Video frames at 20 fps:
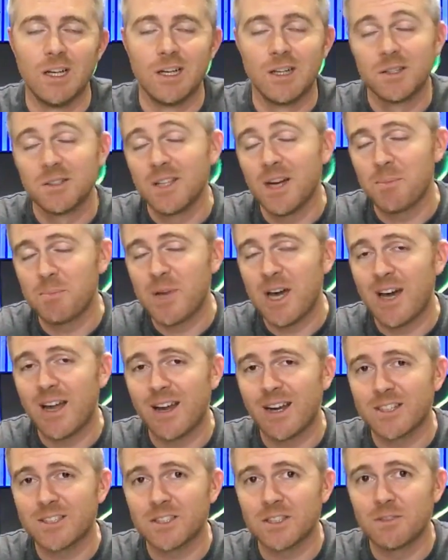Not bad,
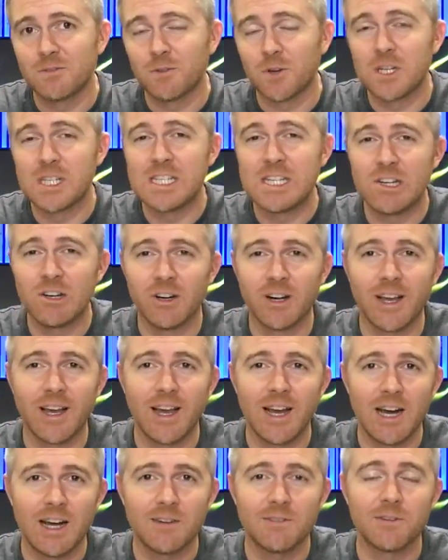actually. For a year and a
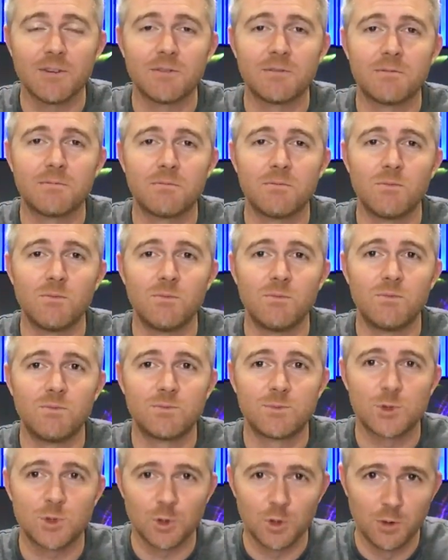half of
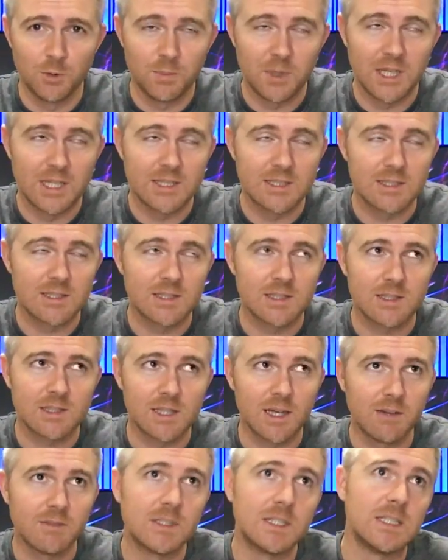trooping,
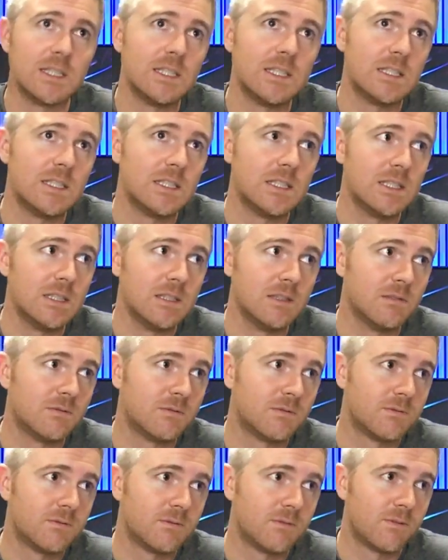
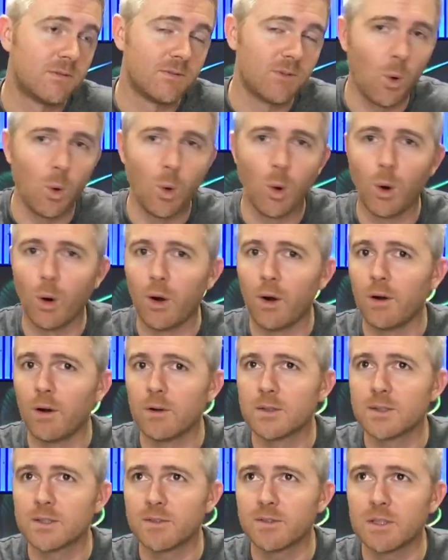seventy-four,
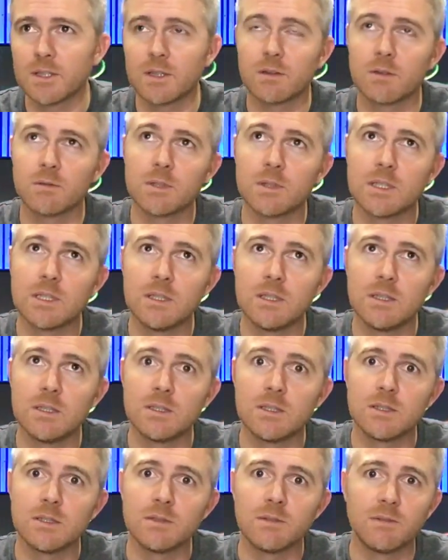
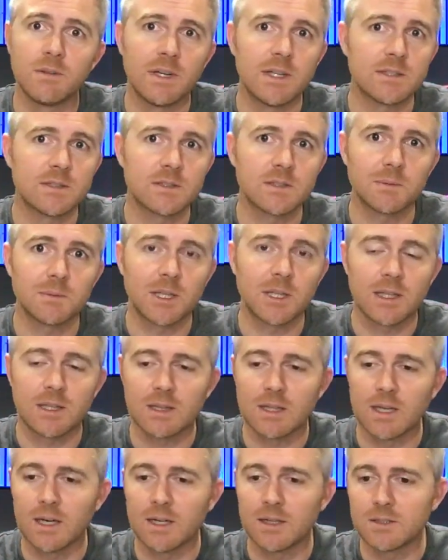seventy-three events, something like
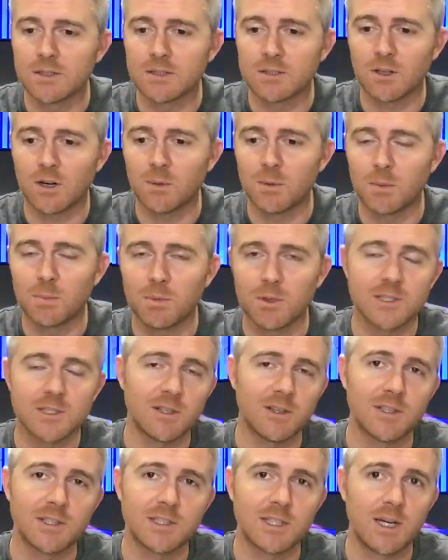that in this armor, plus
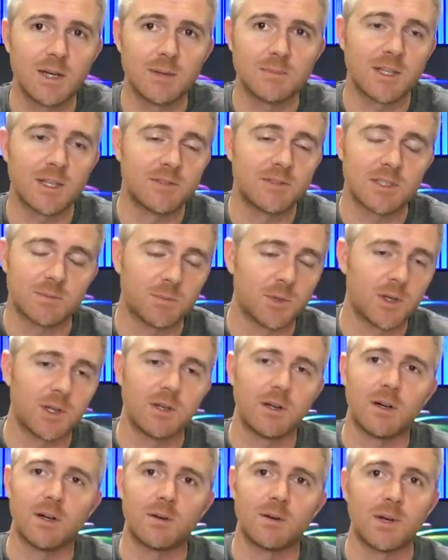all the times I've just put it
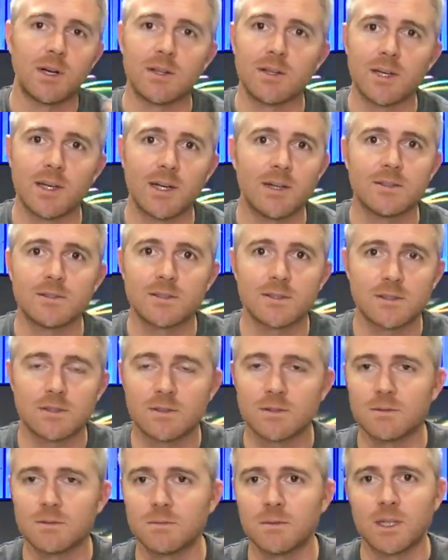on around the house
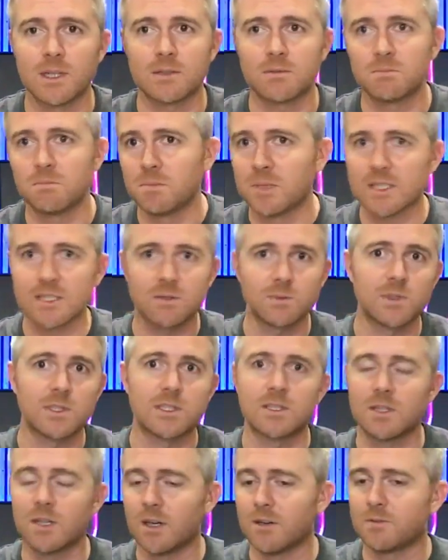or like messed with
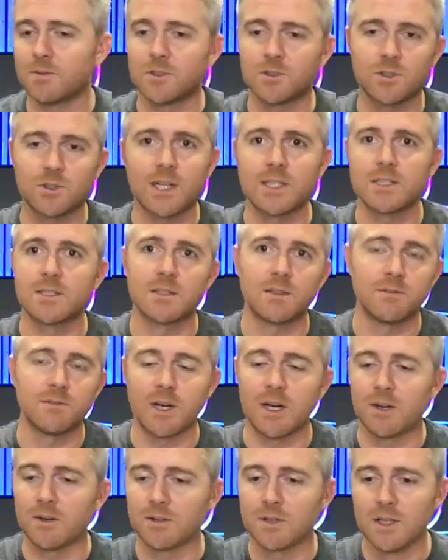stuff and tried stuff
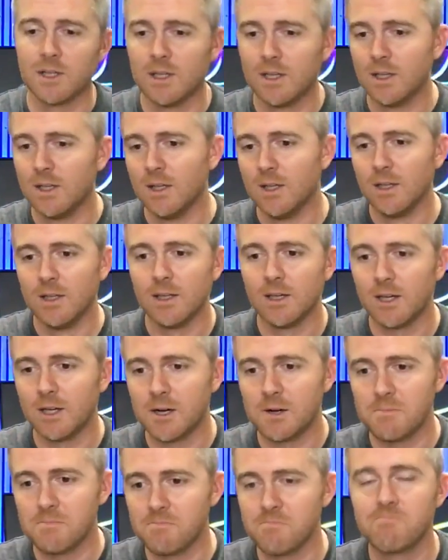out.
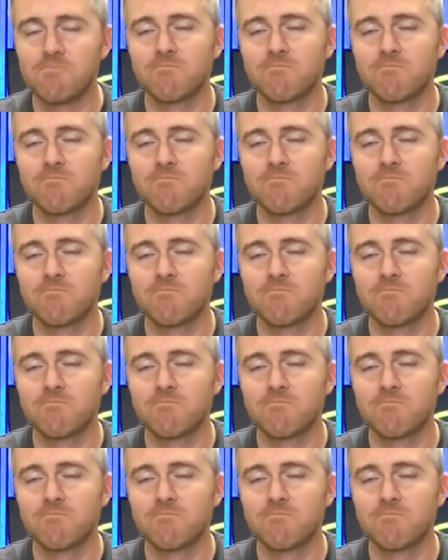Um,